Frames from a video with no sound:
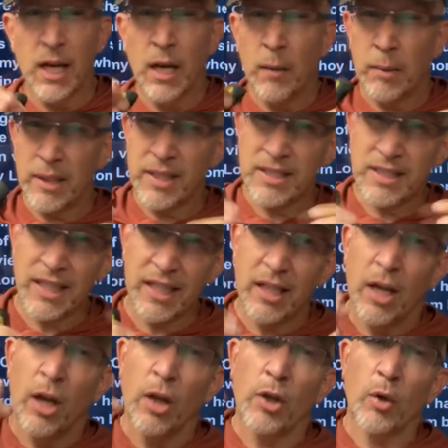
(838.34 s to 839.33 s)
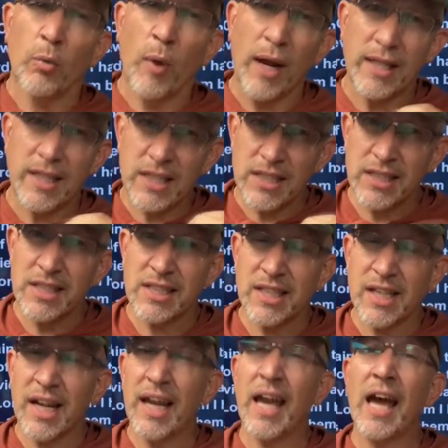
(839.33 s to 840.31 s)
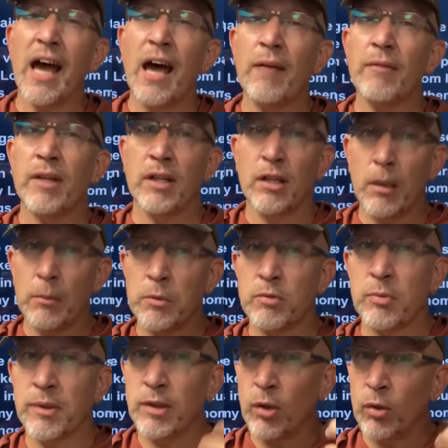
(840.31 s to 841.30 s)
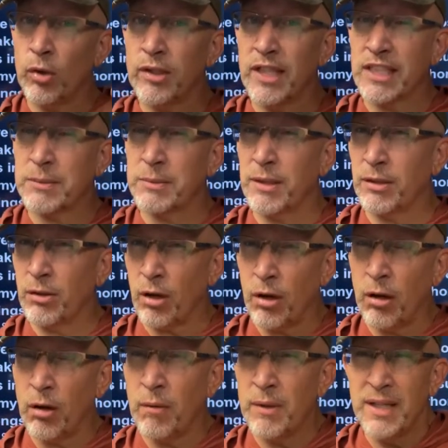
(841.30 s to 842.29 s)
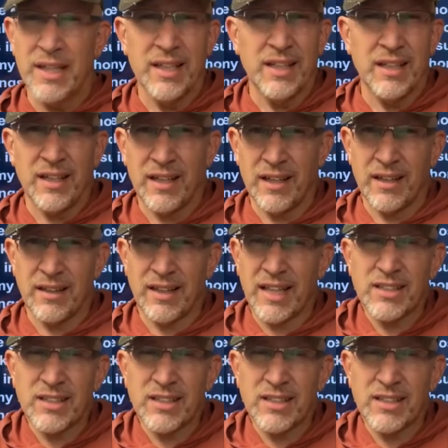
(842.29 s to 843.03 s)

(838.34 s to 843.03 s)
But he's saying the righteousness that I have that comes from the Old Testament law, that's